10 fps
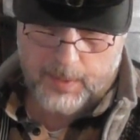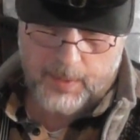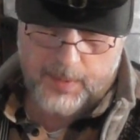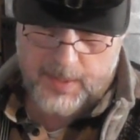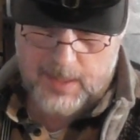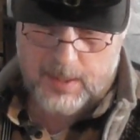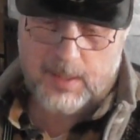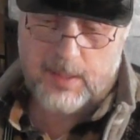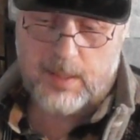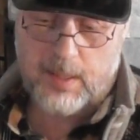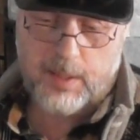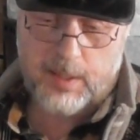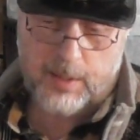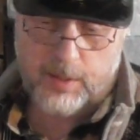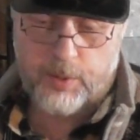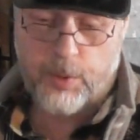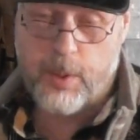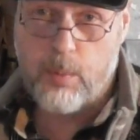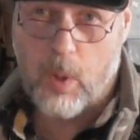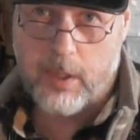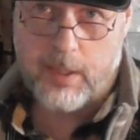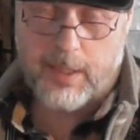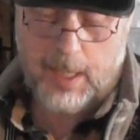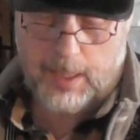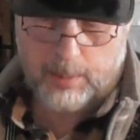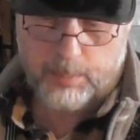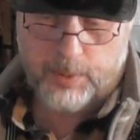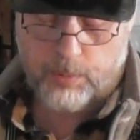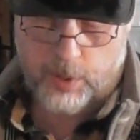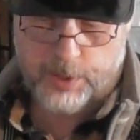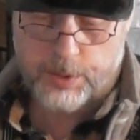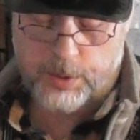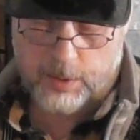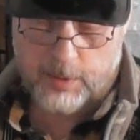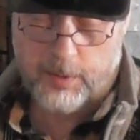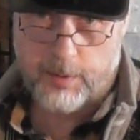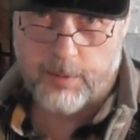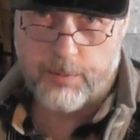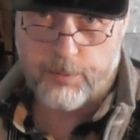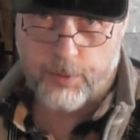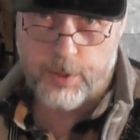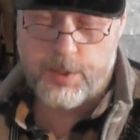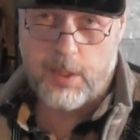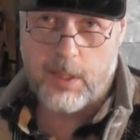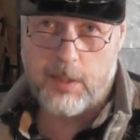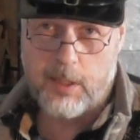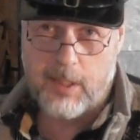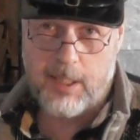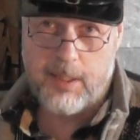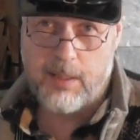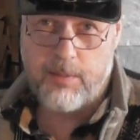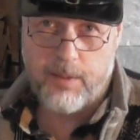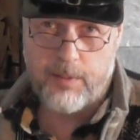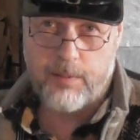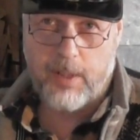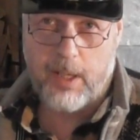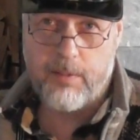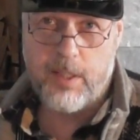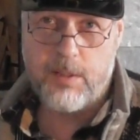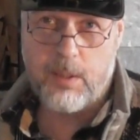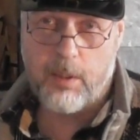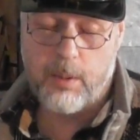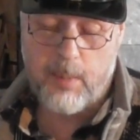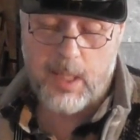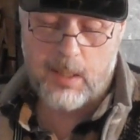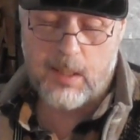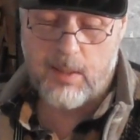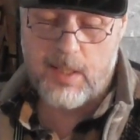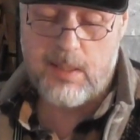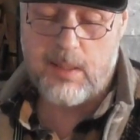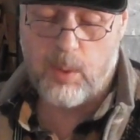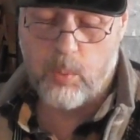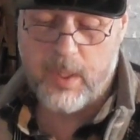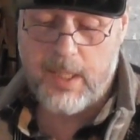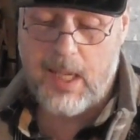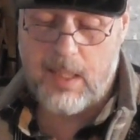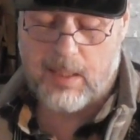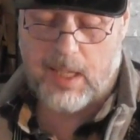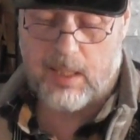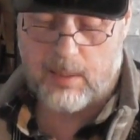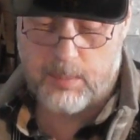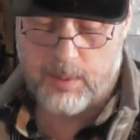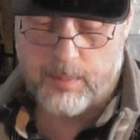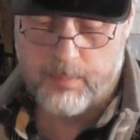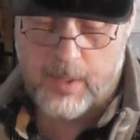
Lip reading: This is a 31 caliber version. First, in 1855, they started making these in 28 caliber,